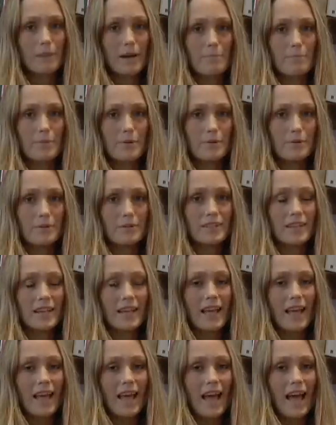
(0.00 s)
my mood.
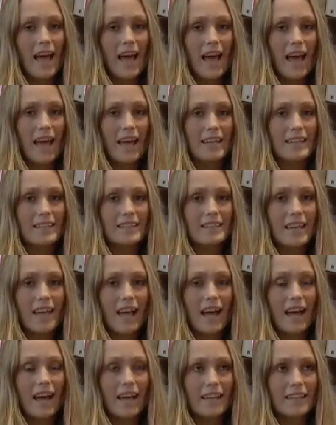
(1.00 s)
And
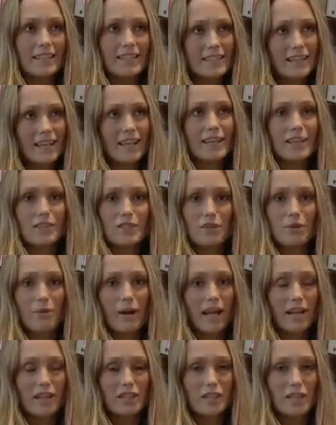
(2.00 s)
I decided to
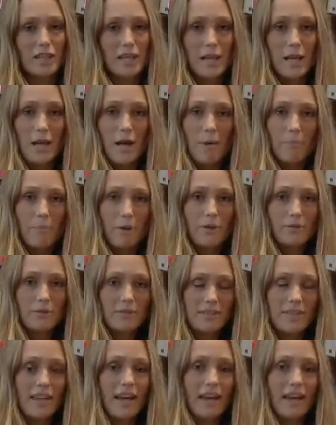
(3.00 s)
actually post